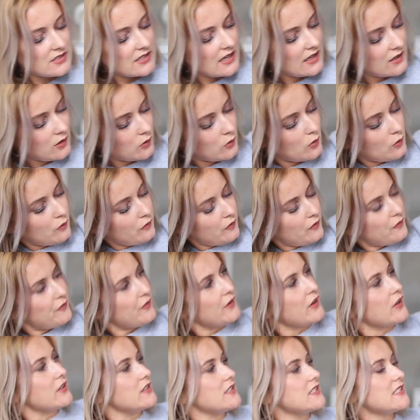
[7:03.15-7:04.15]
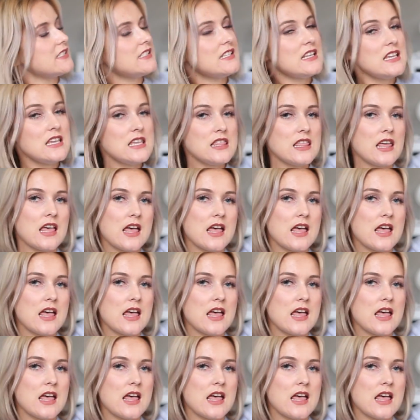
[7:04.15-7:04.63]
I don't know if you can see